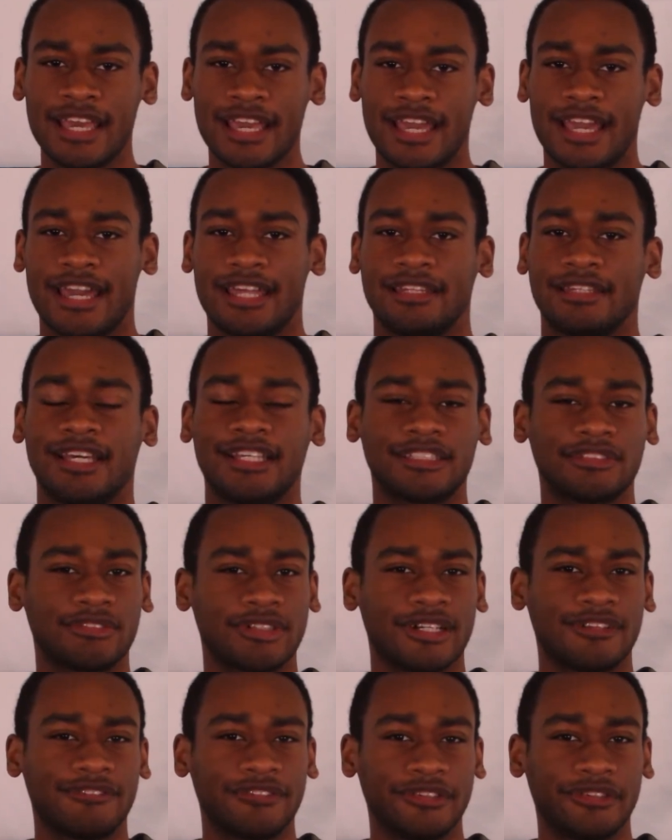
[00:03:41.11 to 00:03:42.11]
And that's
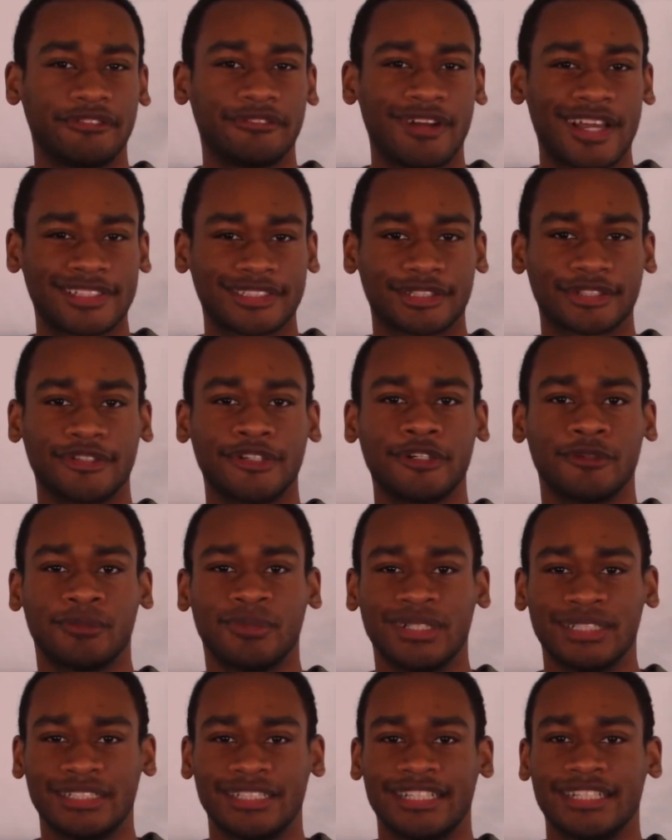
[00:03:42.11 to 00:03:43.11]
what I feel Rise of
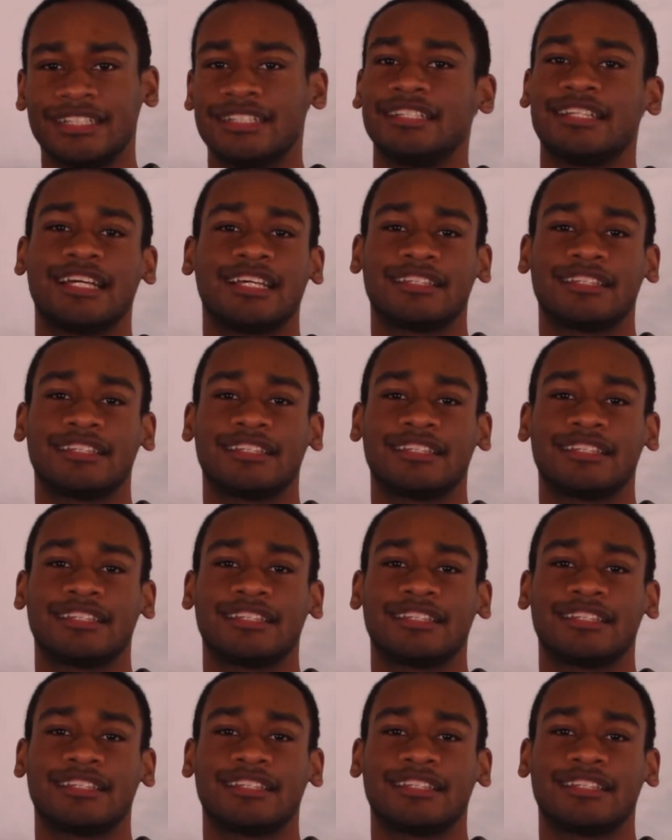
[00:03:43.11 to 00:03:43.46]
Cobra did.